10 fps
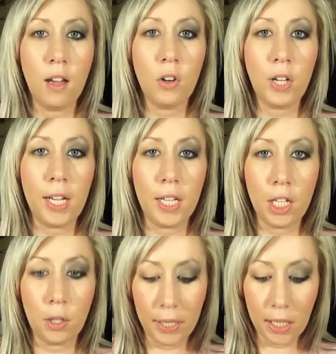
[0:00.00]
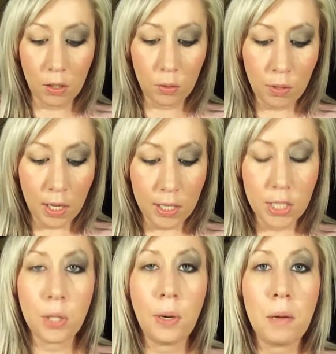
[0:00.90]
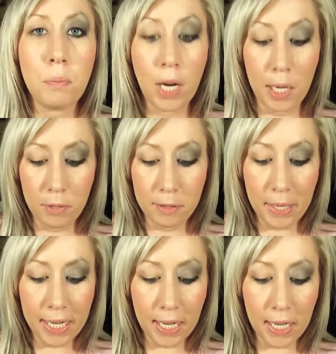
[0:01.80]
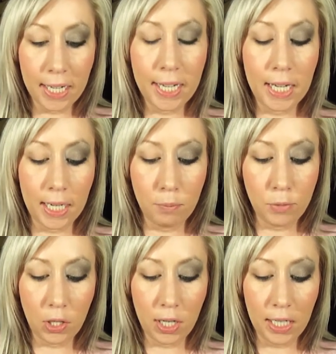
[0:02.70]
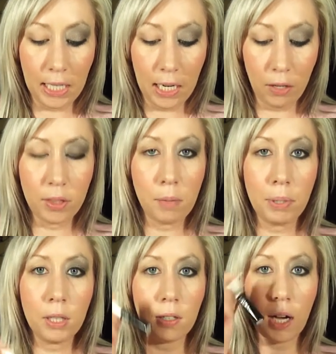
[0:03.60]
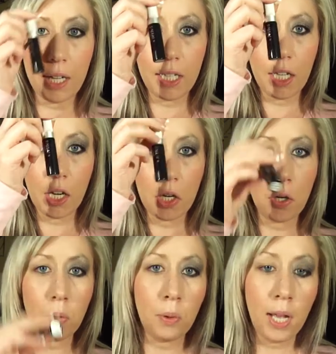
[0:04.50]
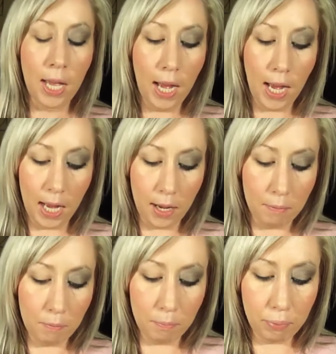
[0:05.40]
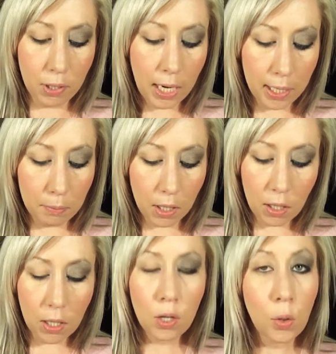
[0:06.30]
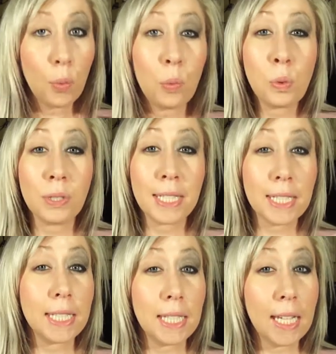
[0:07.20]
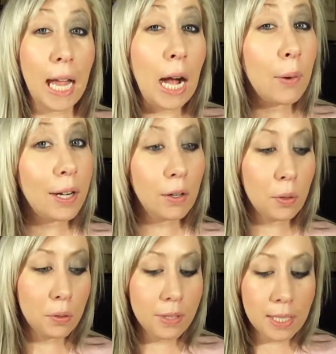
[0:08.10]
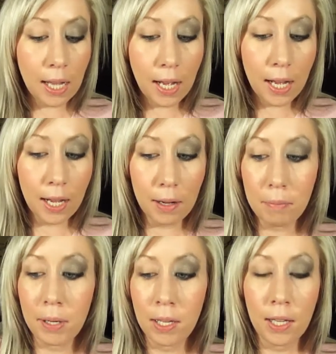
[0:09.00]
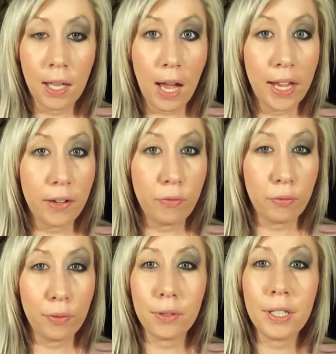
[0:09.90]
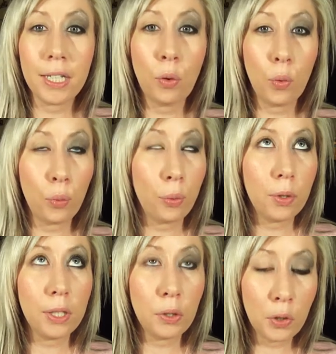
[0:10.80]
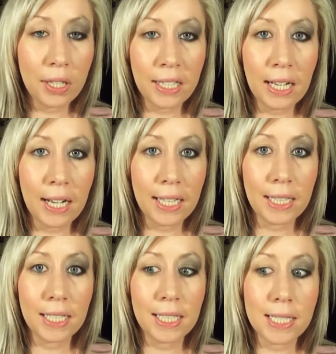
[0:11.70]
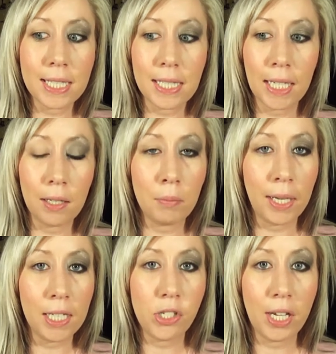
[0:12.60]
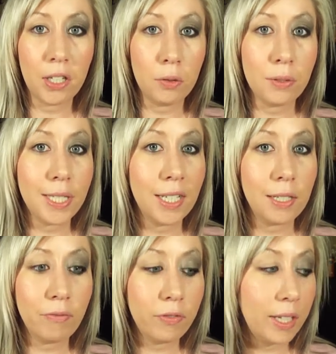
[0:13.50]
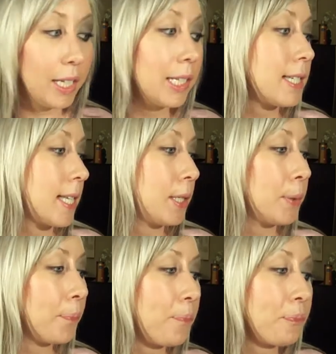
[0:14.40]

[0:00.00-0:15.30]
Okay, here we go. So I primed my eye. I'm trying out the Palladio primer. We'll see how it holds up. I have really oily eyelids and my shadows tend to flake, so